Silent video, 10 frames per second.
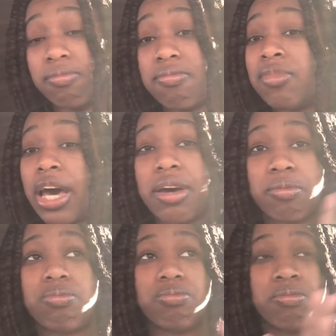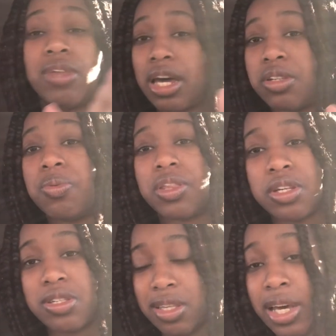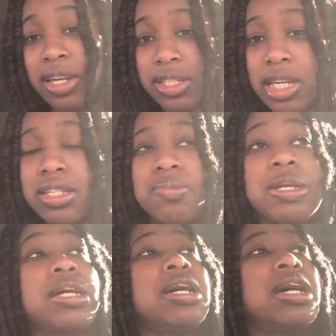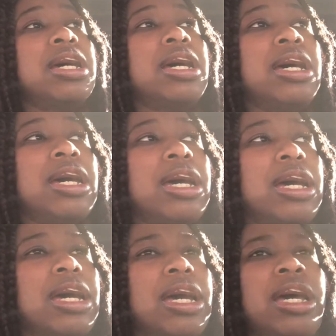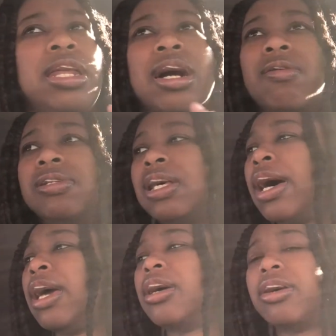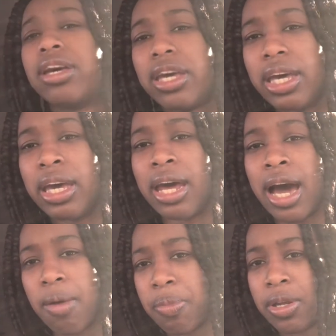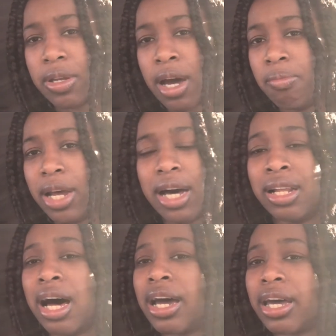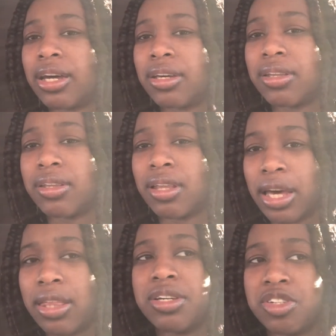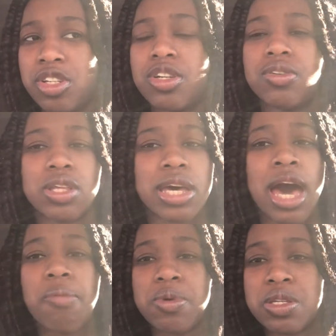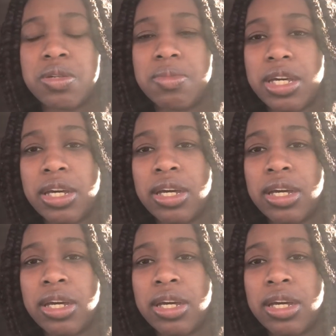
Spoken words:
Like, that is what this lady said to me. And I was like, it happened. I'm not lying. Like, this genuinely happened to me.